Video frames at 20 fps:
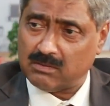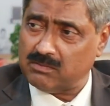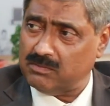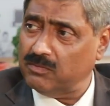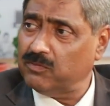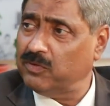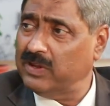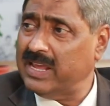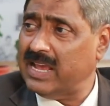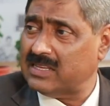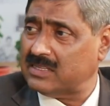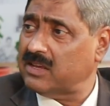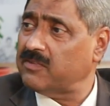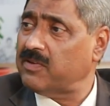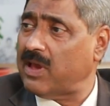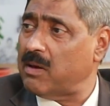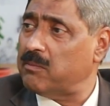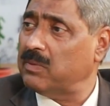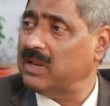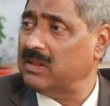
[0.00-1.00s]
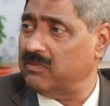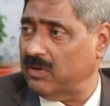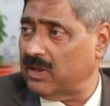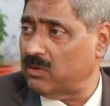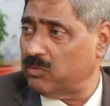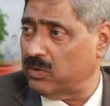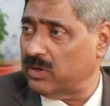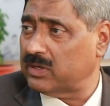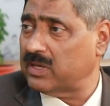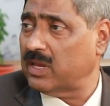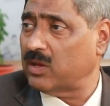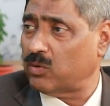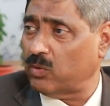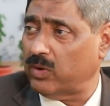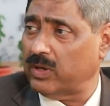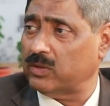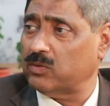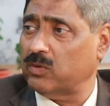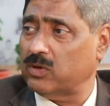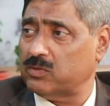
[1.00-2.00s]
But we as a family were working.
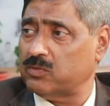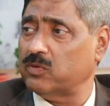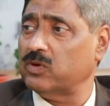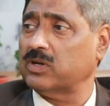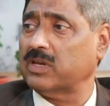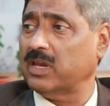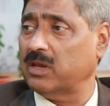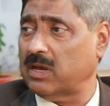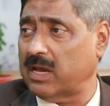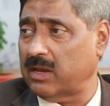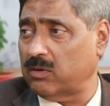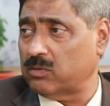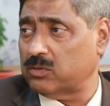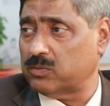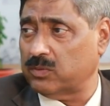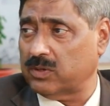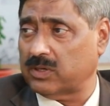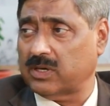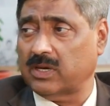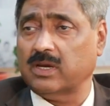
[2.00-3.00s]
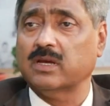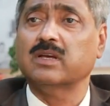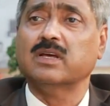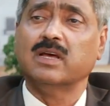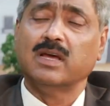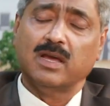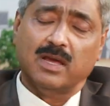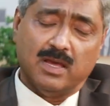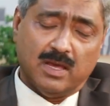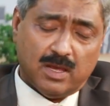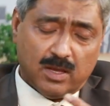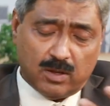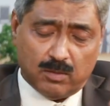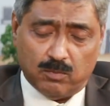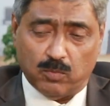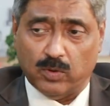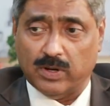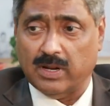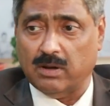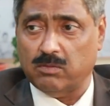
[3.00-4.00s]
Rohit was working, I was working,
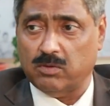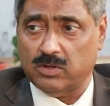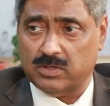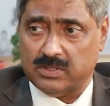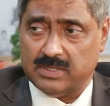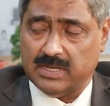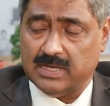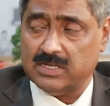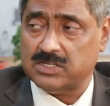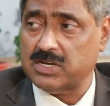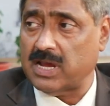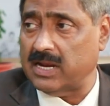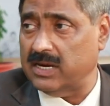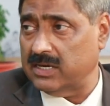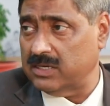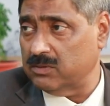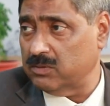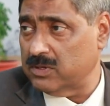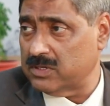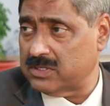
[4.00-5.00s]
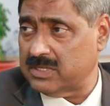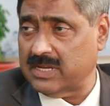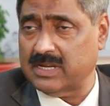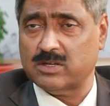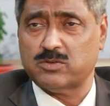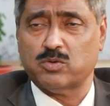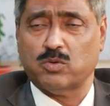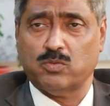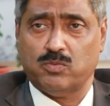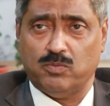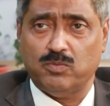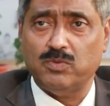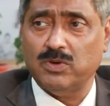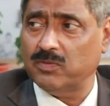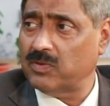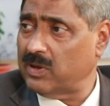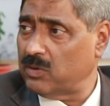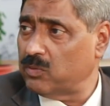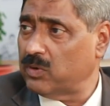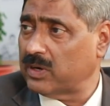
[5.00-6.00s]
Mona was there, Charlotte was there. So
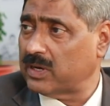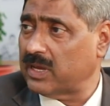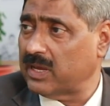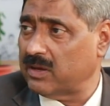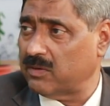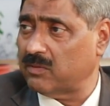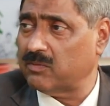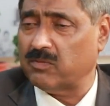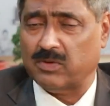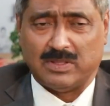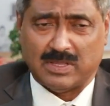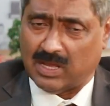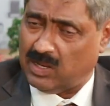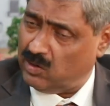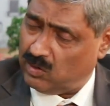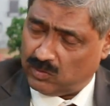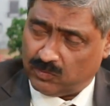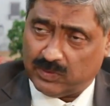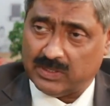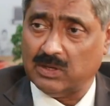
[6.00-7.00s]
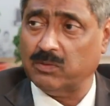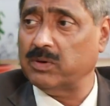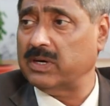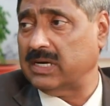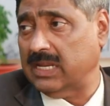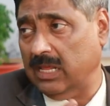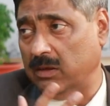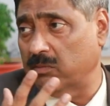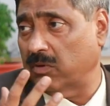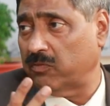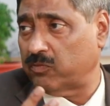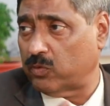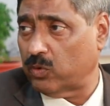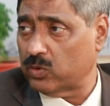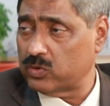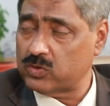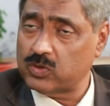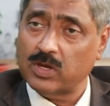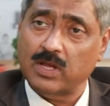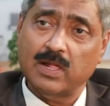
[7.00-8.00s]
we were working along with our team, of
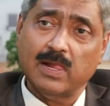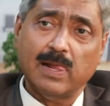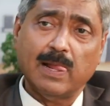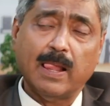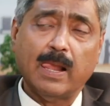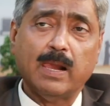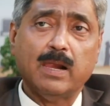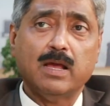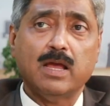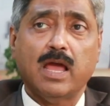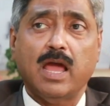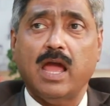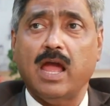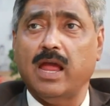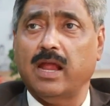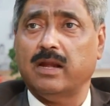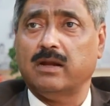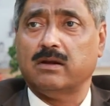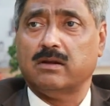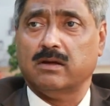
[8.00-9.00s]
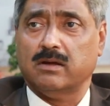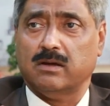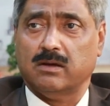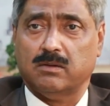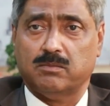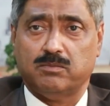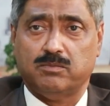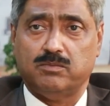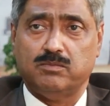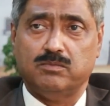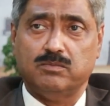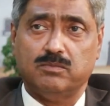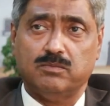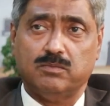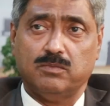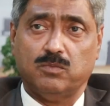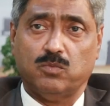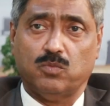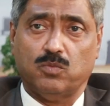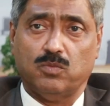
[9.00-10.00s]
course, and
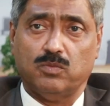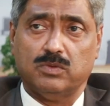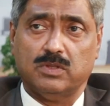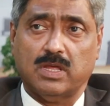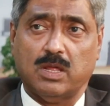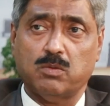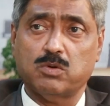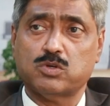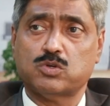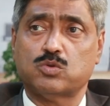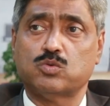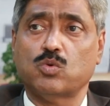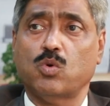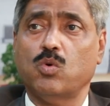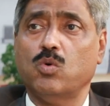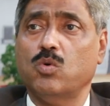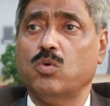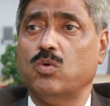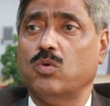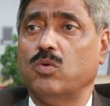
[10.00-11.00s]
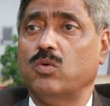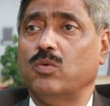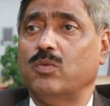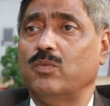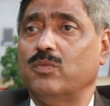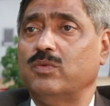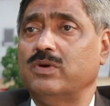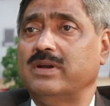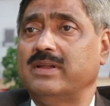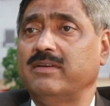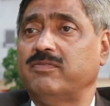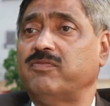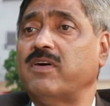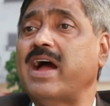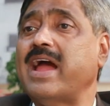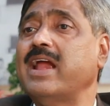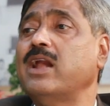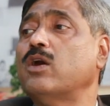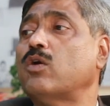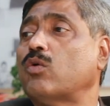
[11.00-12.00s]
there was no
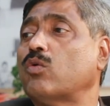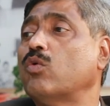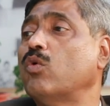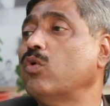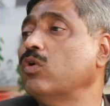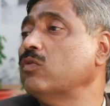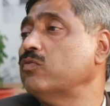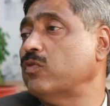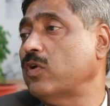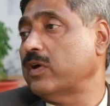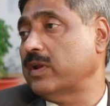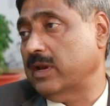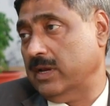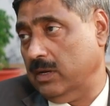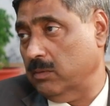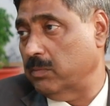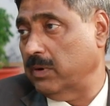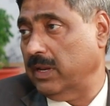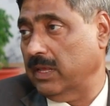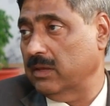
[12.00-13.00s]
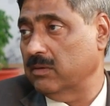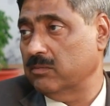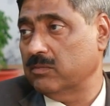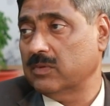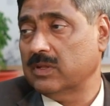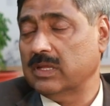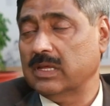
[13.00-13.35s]
defined role for anybody.